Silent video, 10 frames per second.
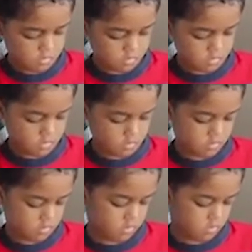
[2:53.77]

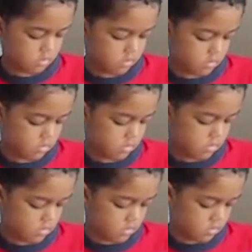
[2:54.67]

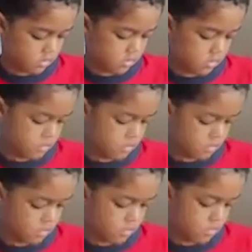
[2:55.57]

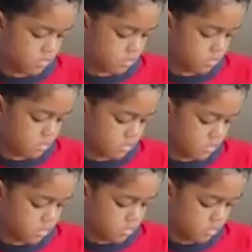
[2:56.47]

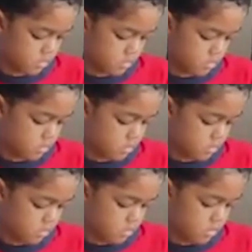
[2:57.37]

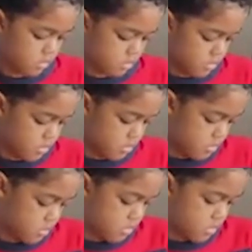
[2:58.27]

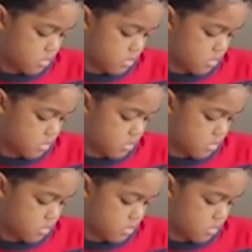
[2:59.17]
[no speech]